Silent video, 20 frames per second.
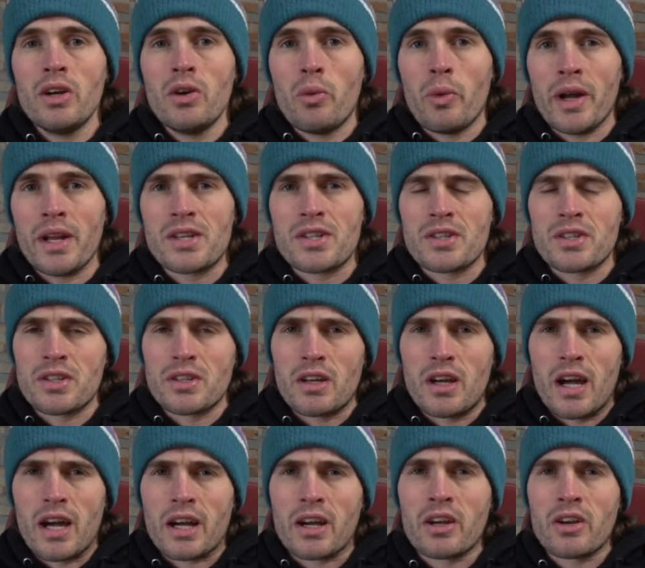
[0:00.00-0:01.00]
which is
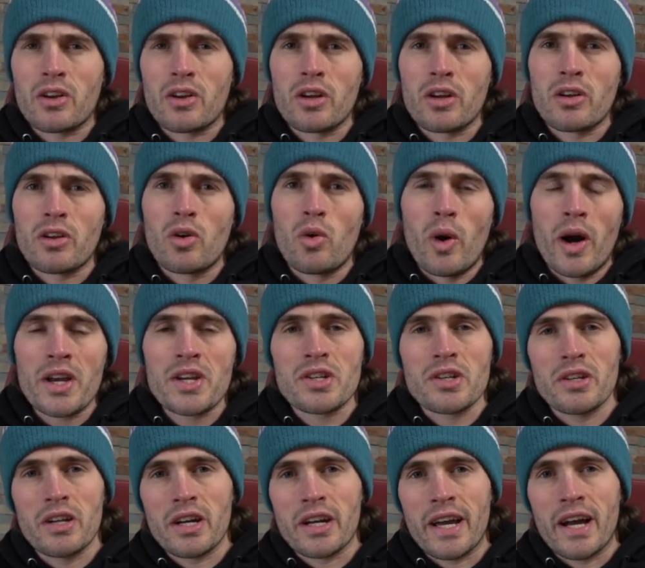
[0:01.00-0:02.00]
a
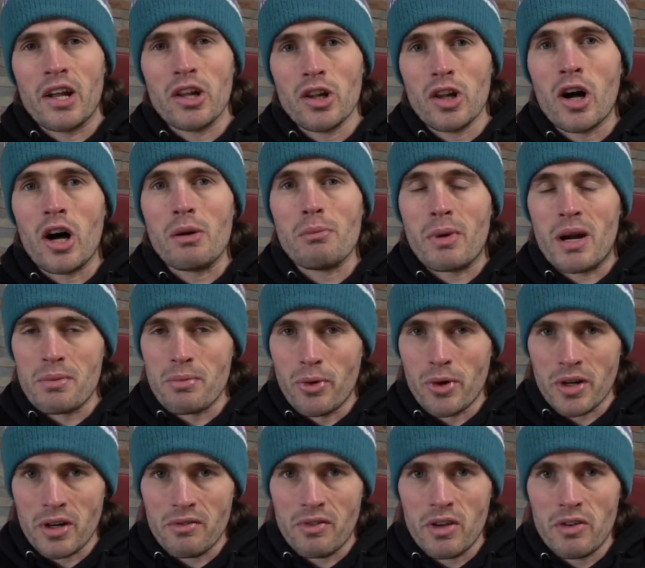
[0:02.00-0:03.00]
question I get a lot on my
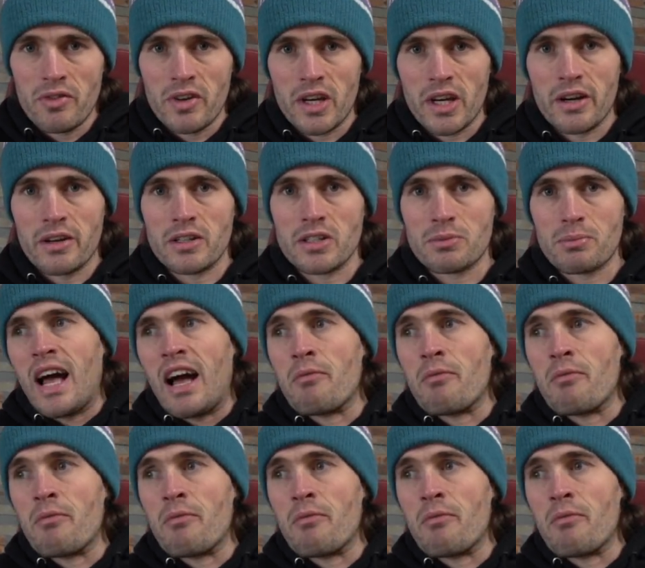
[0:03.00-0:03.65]
point of view videos.